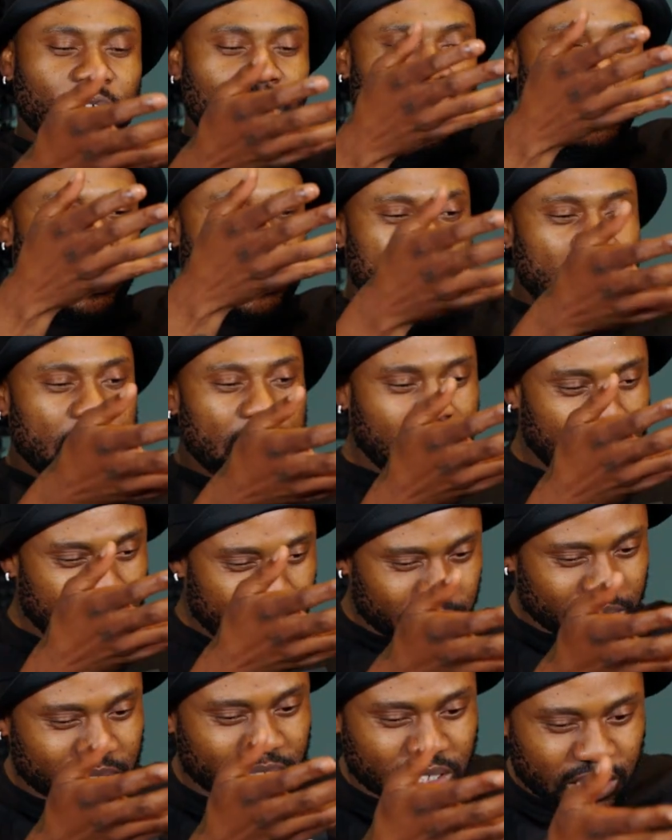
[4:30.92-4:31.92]
he
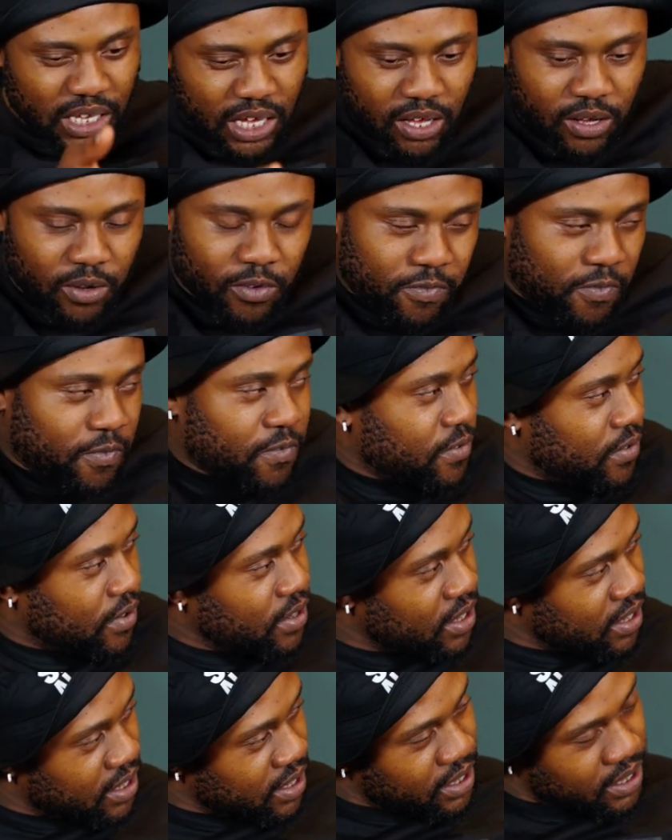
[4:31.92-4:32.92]
himself.
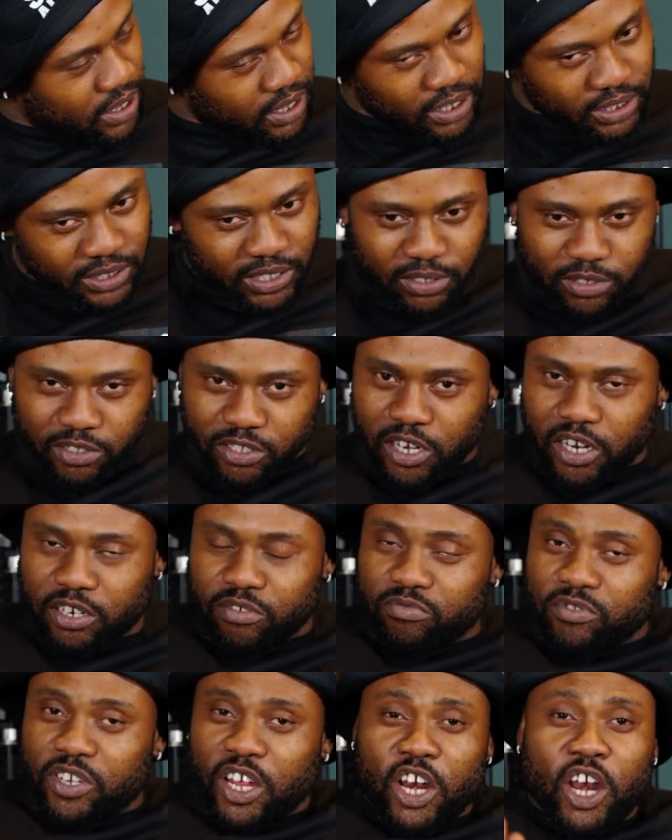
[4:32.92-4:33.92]
Yeah. The, the,
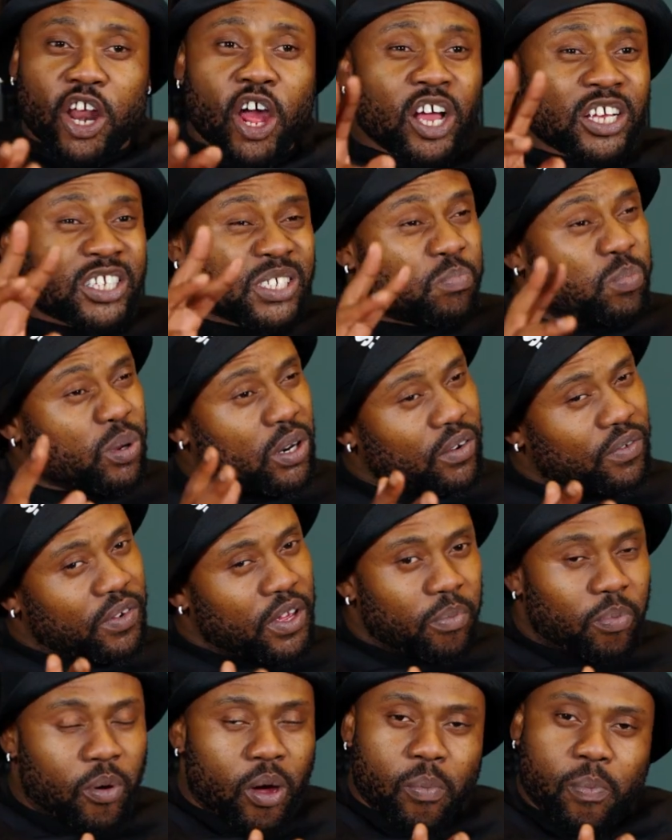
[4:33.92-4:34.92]
the last bit of
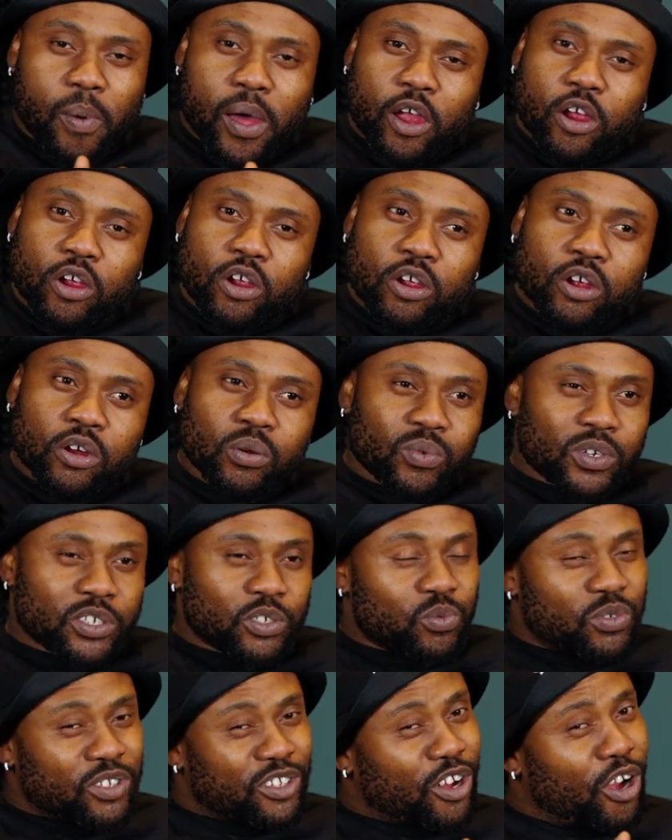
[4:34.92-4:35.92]
hip hop I heard
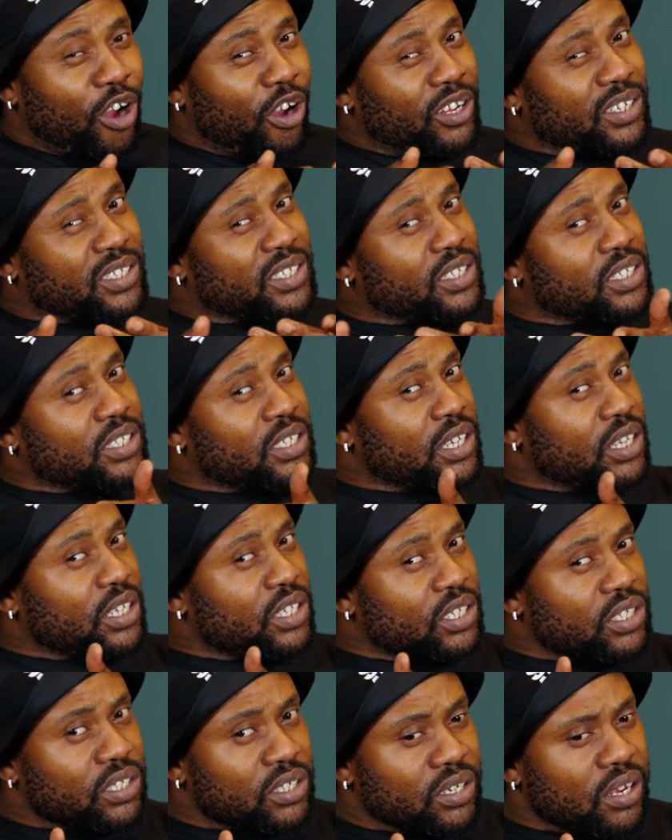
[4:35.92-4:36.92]
was with Costa
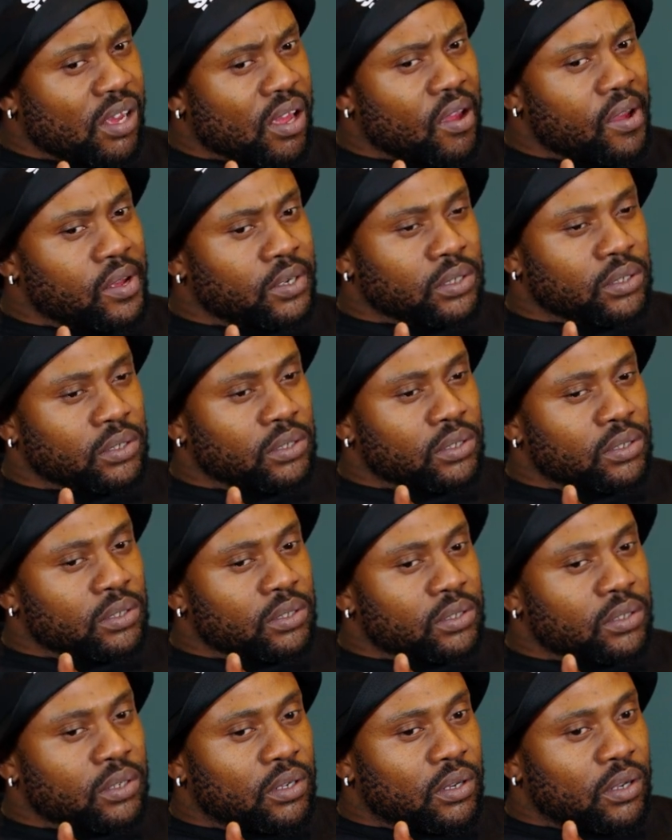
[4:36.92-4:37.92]
Titch. Mm-hmm.
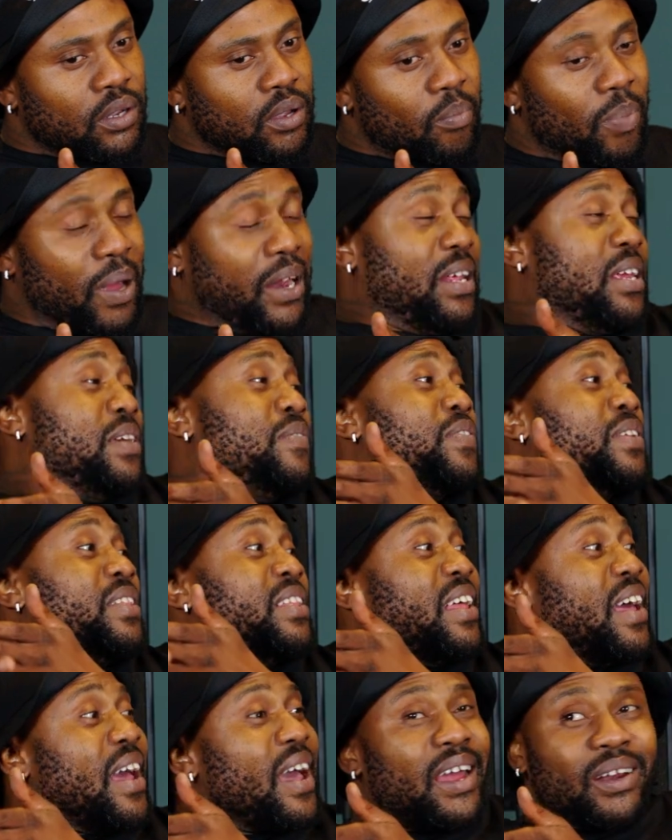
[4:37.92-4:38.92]
But even
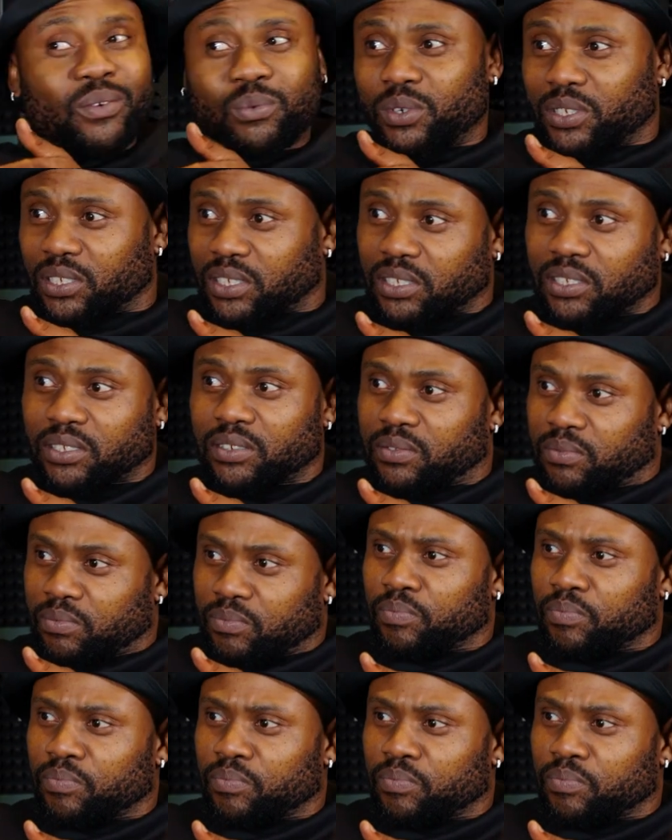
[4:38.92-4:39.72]
that was